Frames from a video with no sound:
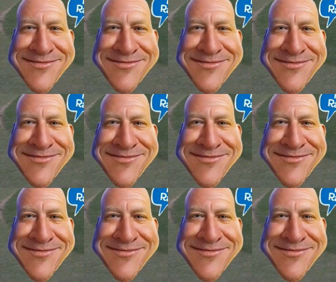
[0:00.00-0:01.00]

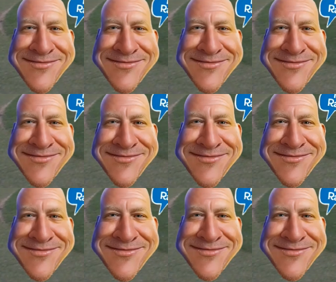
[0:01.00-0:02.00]

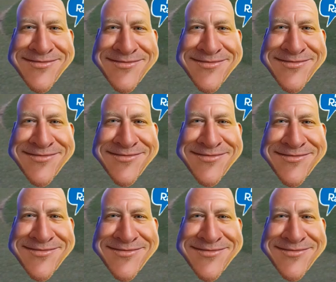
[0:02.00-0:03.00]

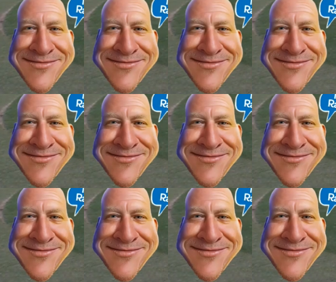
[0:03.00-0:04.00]

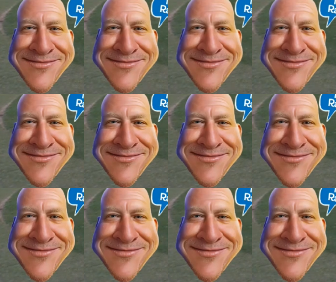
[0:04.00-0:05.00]

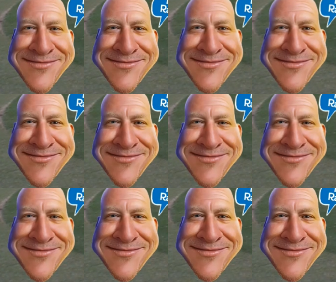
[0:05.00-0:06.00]

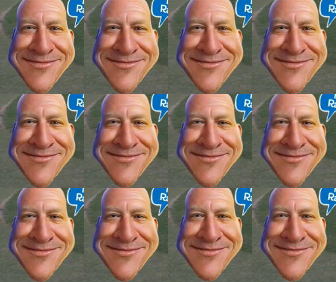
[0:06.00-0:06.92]
[no speech]